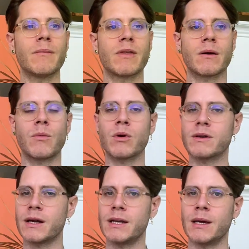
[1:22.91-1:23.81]
They're more
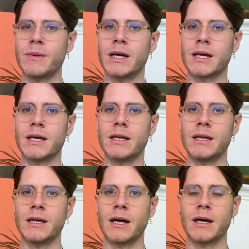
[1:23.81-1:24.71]
dynamic
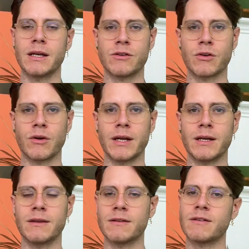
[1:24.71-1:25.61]
and
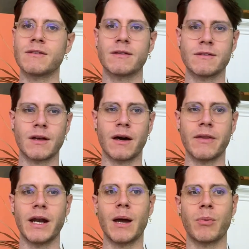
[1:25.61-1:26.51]
integrated. This is the style
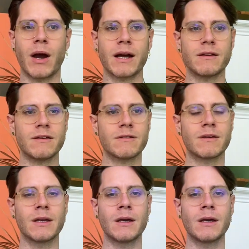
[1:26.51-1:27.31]
that I practice.